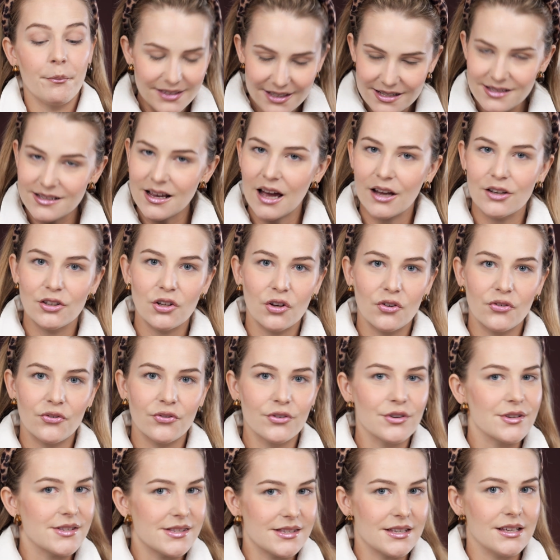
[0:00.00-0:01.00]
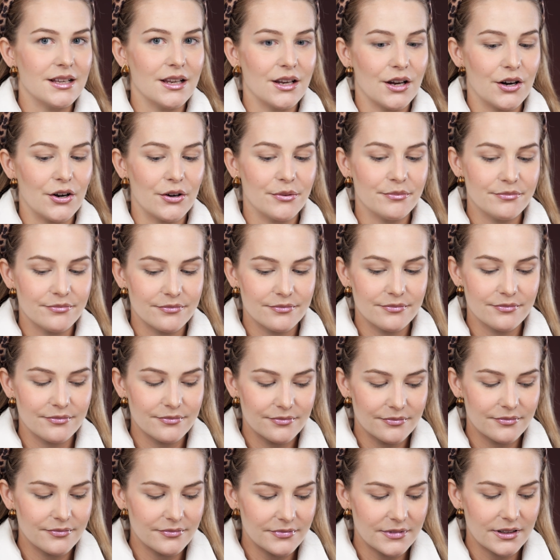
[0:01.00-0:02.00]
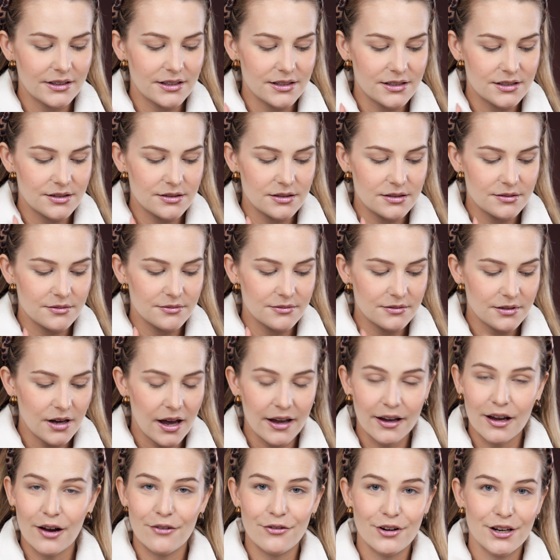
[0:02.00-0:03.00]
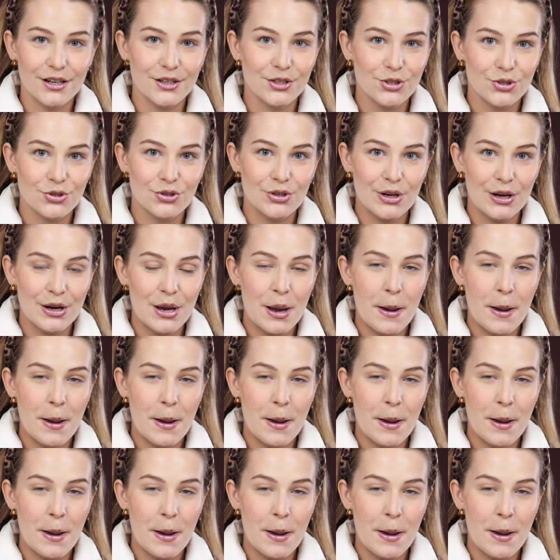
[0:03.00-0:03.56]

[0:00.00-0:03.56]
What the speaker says: this kind of concealer that it's high coverage,